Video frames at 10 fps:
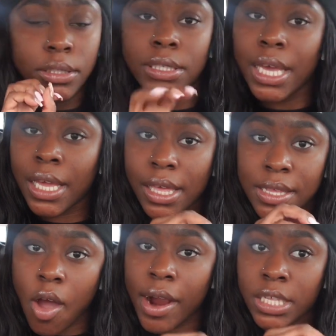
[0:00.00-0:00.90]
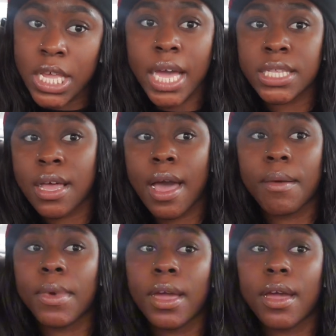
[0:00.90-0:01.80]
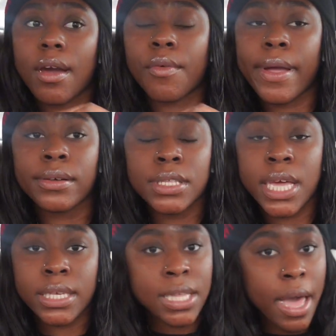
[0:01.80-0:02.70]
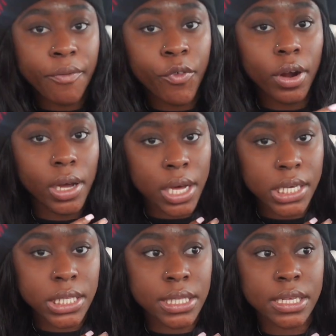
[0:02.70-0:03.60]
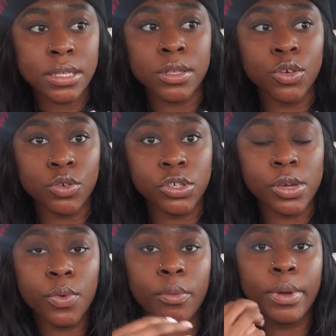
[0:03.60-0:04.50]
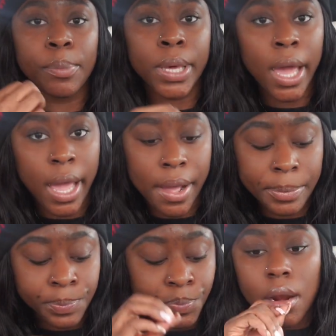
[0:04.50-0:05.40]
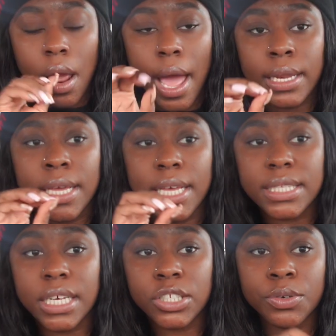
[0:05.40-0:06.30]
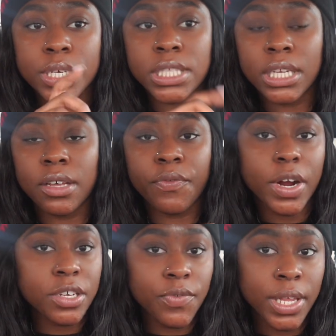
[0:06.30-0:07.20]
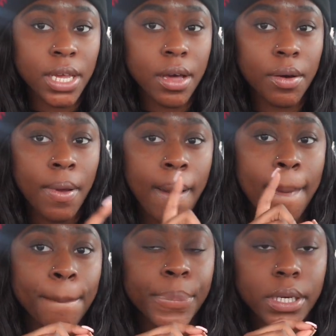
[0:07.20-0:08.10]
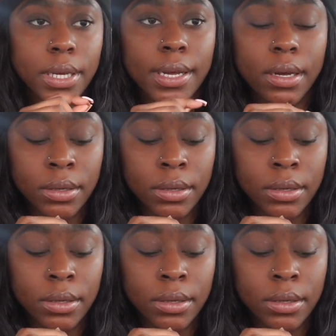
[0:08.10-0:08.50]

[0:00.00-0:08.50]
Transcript: It is our tax time, and around tax time for us is usually when we pay. I did touch on this in the first video, but